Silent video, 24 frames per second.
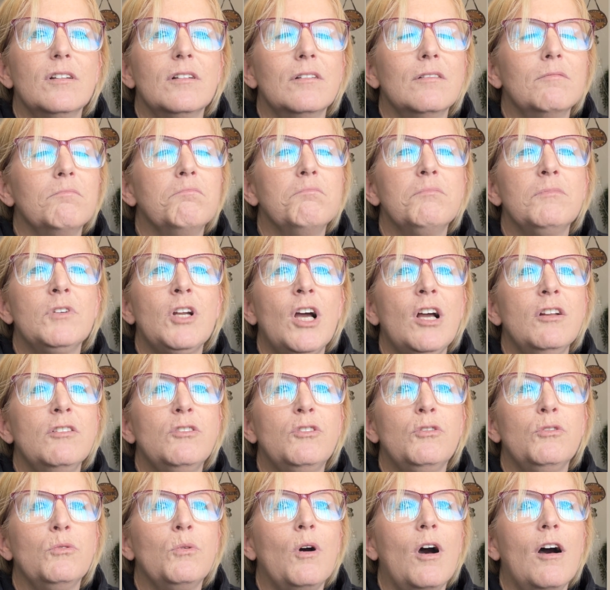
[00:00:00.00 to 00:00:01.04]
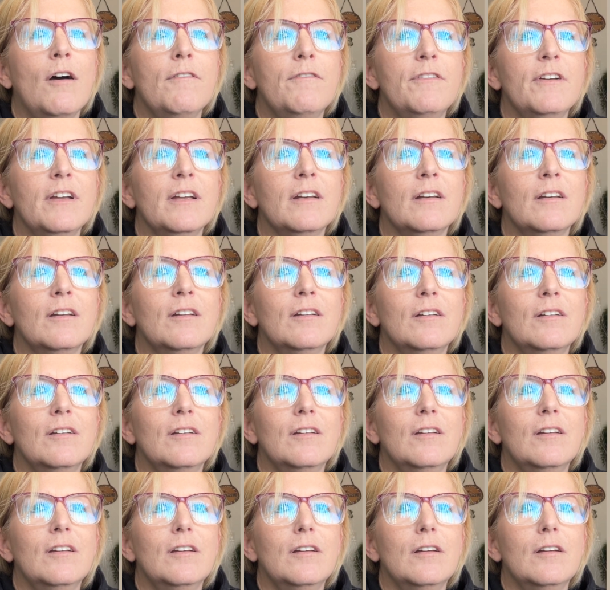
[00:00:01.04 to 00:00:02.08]
Not too often,
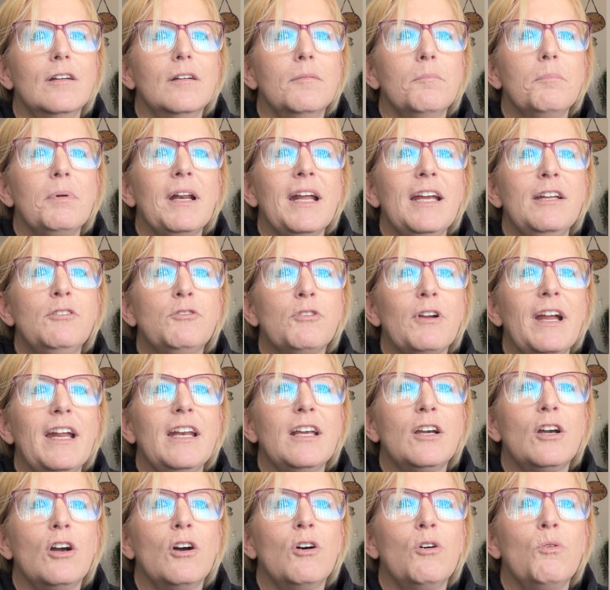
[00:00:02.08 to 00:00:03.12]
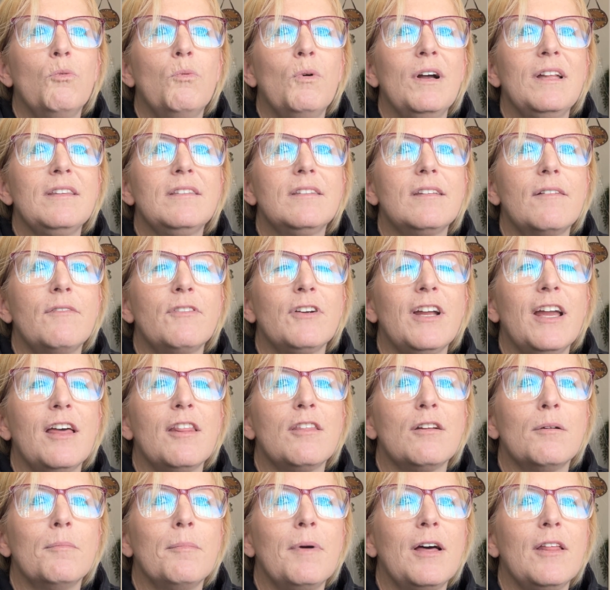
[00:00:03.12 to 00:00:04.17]
but I try to go once every
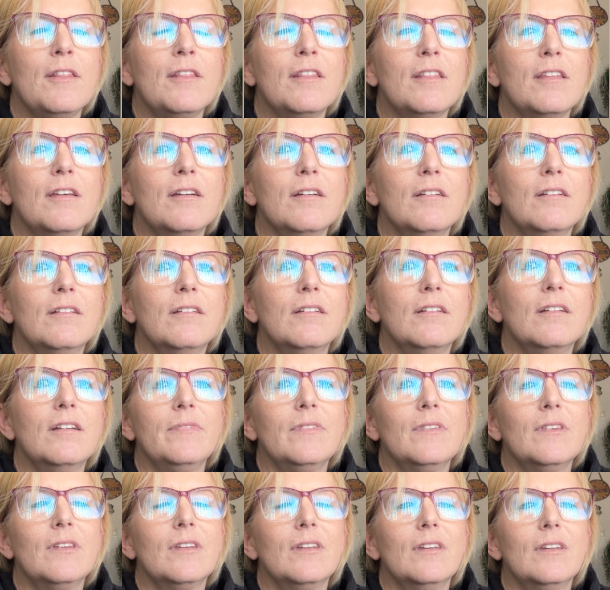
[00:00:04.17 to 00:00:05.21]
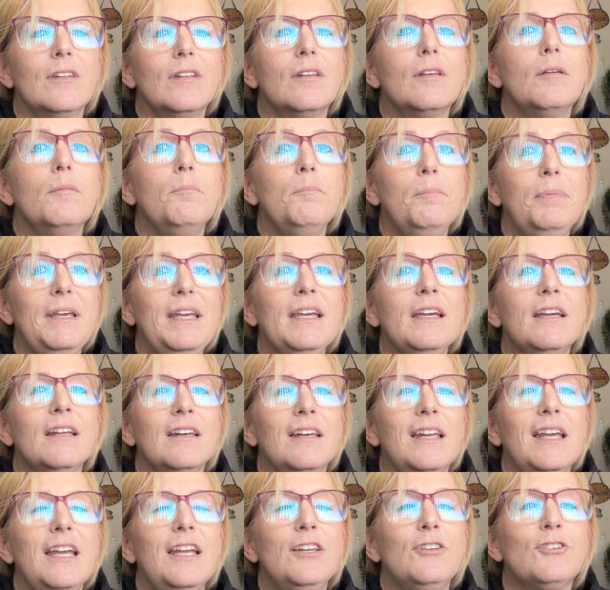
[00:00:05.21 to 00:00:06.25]
other month. Being in
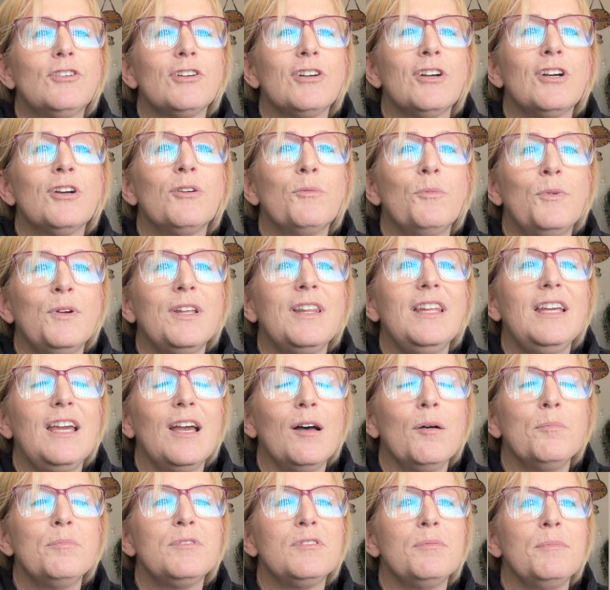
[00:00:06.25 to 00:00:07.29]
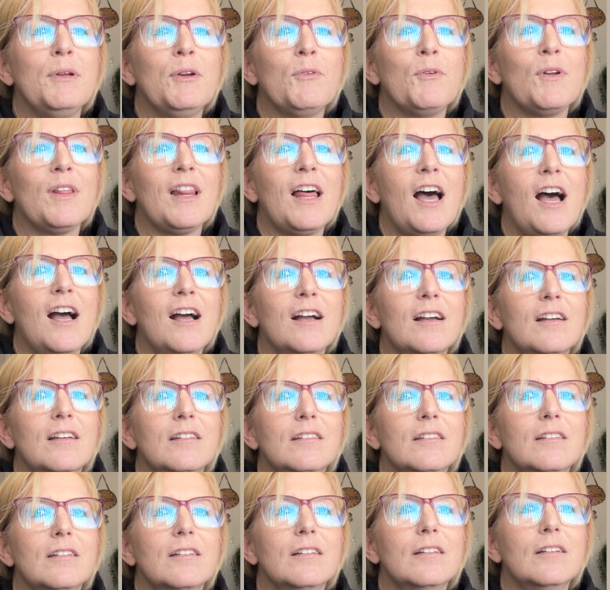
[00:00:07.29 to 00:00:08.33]
nature really helps me
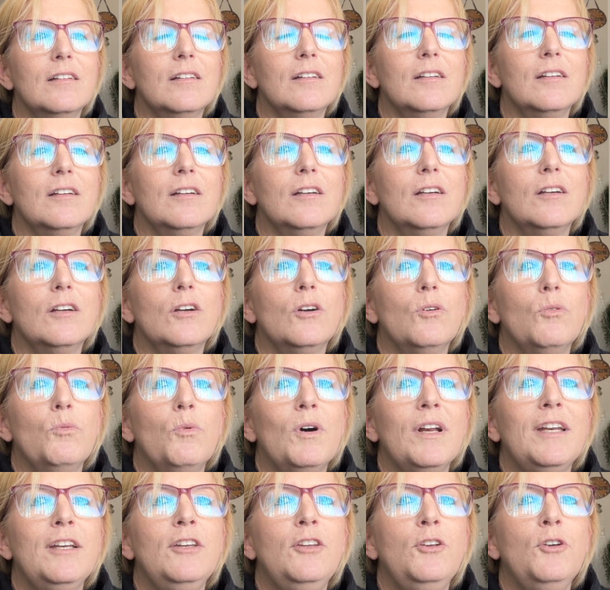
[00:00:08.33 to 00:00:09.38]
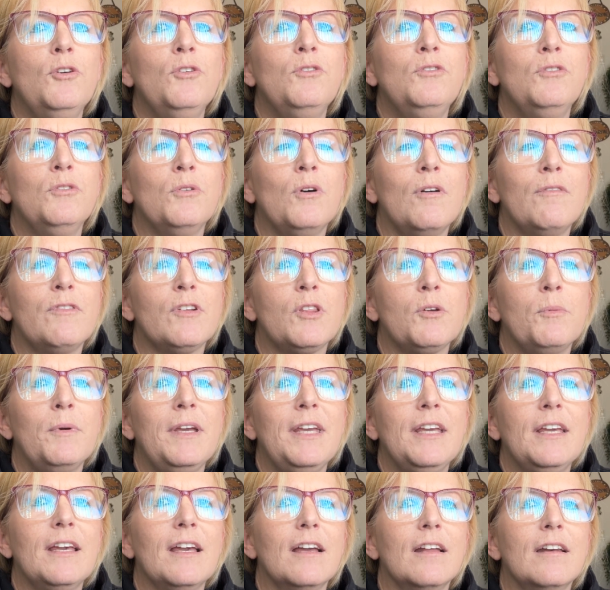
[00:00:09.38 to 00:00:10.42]
relax. What did you do over the
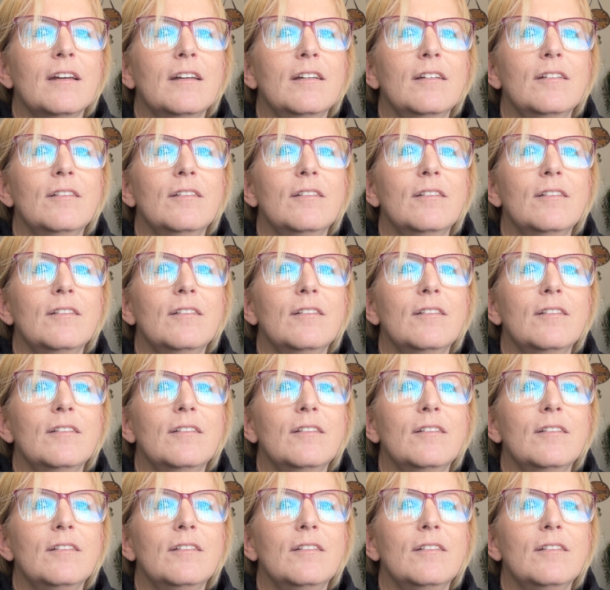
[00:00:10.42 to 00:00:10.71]
weekend?